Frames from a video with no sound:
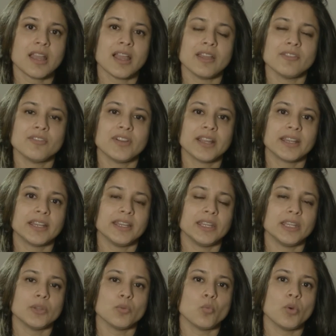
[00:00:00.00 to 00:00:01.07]
And
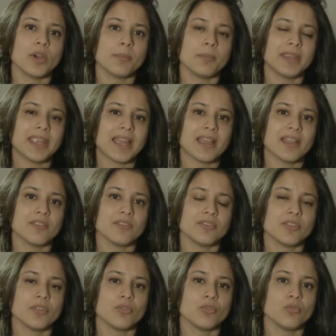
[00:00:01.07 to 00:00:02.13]
finally, one may have
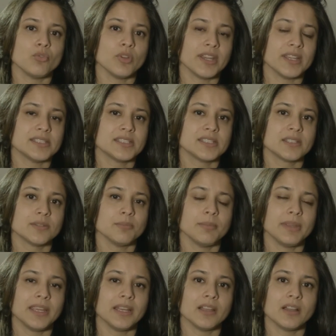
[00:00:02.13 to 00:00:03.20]
raised
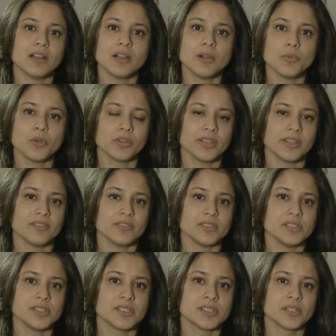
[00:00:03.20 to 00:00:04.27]
male hormone
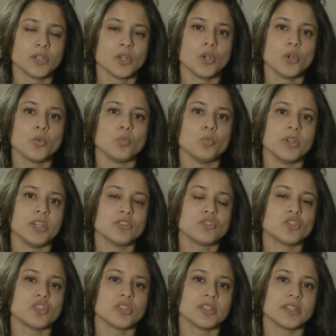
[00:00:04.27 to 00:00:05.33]
levels,
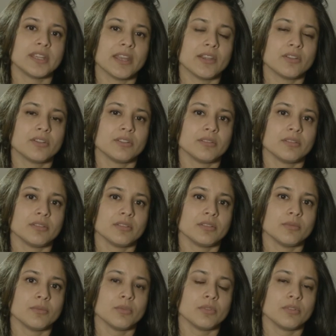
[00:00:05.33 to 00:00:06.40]
which get
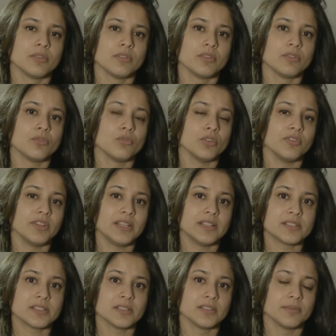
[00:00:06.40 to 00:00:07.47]

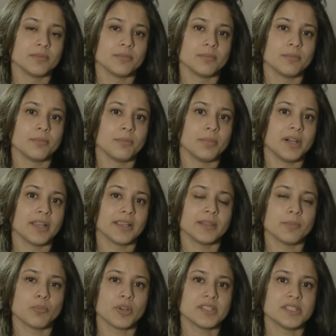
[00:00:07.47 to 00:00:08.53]
revealed by the
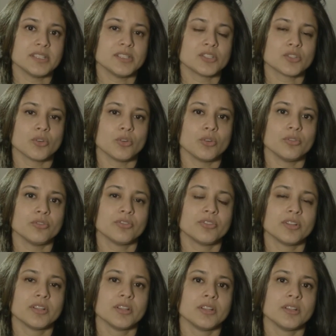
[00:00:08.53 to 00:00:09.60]
presence of
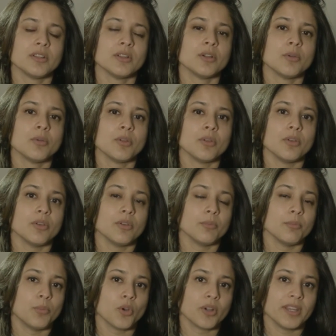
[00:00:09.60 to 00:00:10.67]

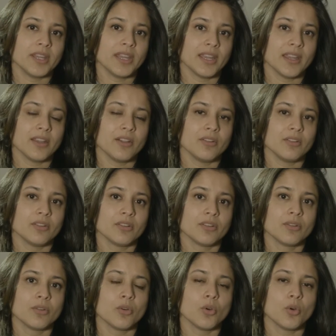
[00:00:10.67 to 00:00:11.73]
body hair
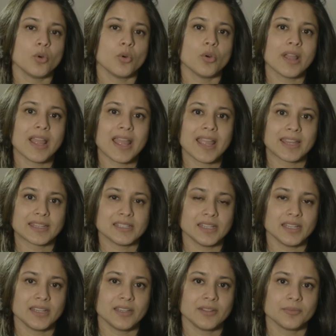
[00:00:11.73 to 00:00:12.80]
or
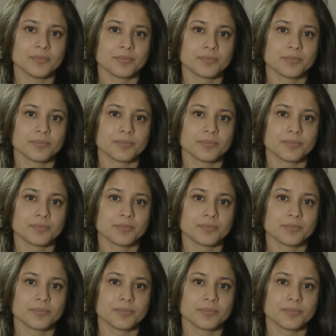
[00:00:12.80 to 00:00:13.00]
acne.